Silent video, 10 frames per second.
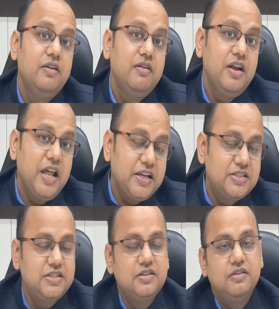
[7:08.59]

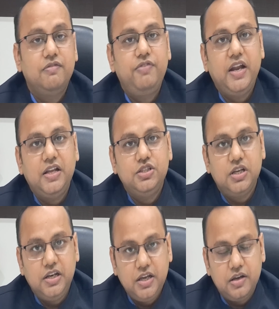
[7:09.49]
next
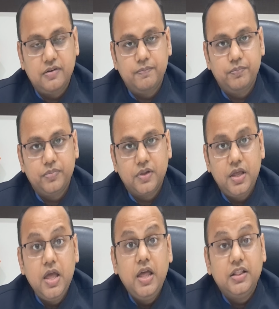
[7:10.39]
financial year.
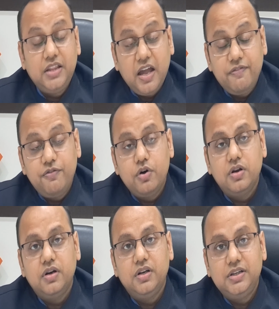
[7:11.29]

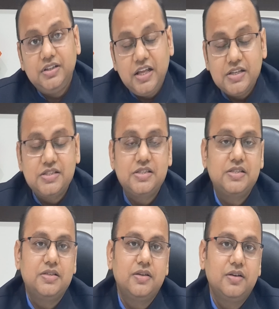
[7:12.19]
Therefore,
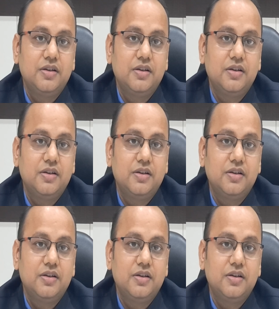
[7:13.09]
this